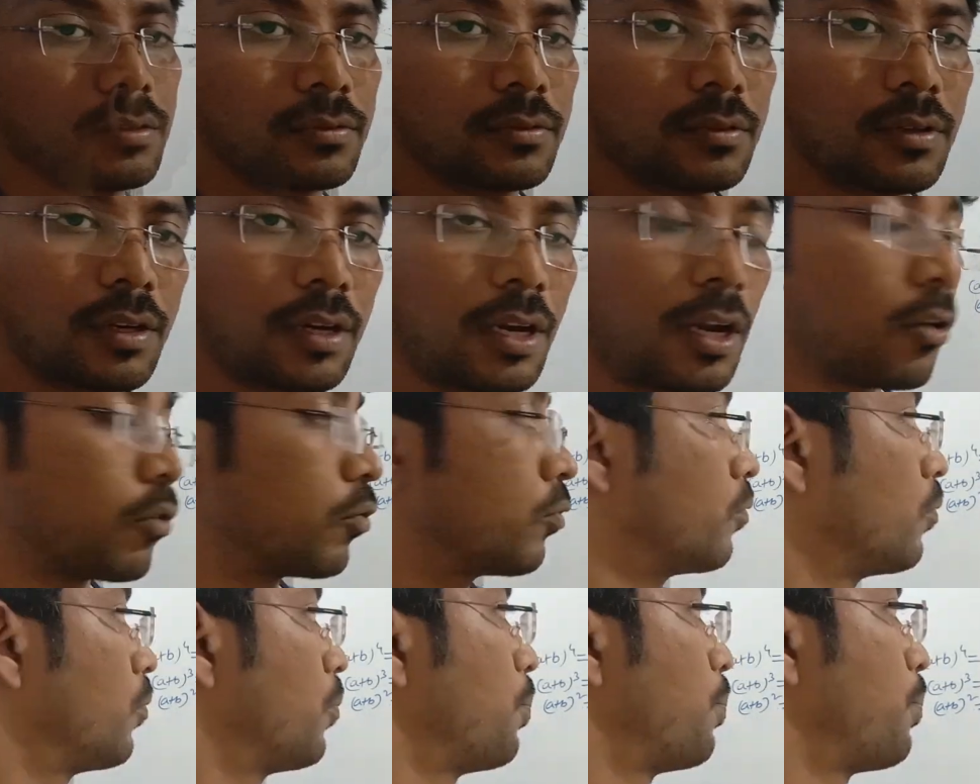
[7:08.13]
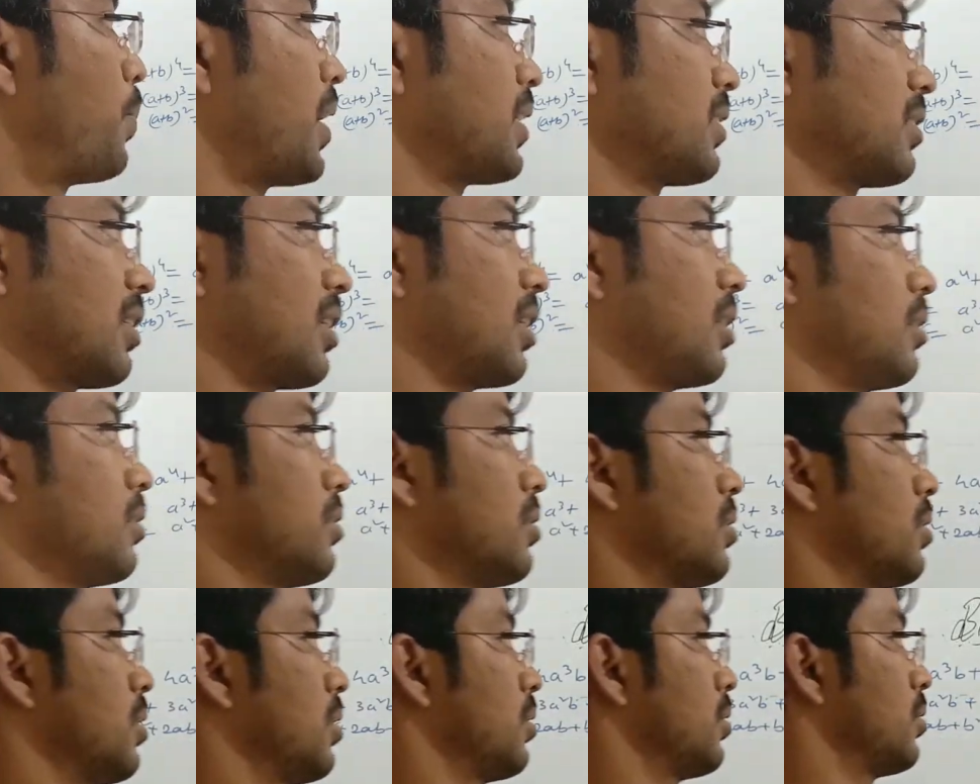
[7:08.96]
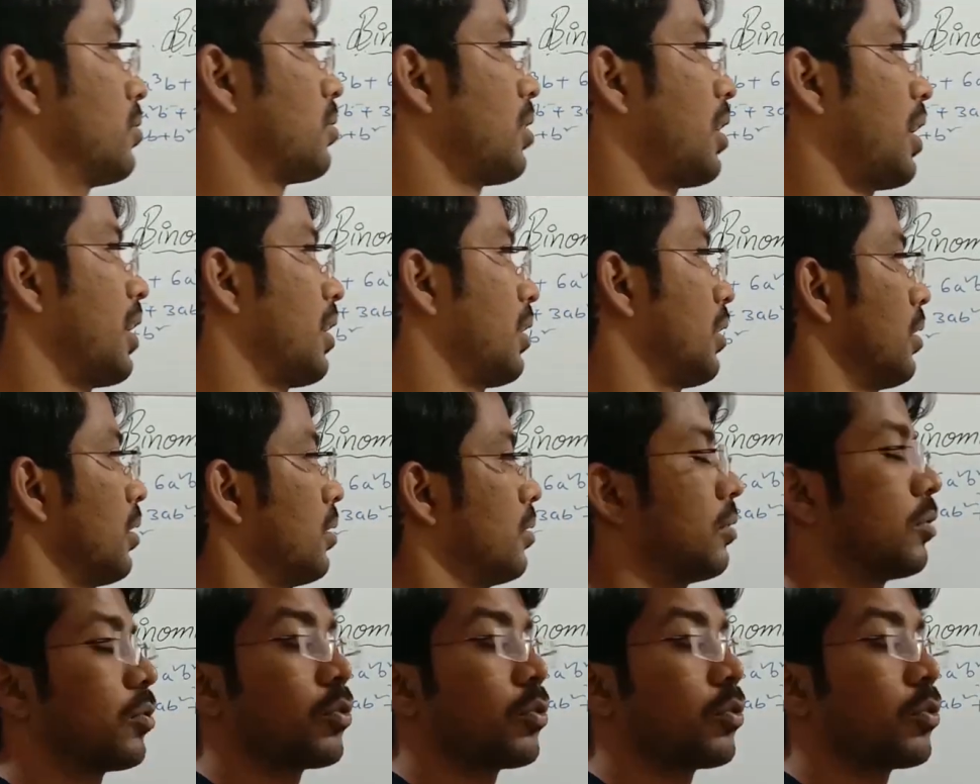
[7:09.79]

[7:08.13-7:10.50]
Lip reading: Now Pascal's triangle.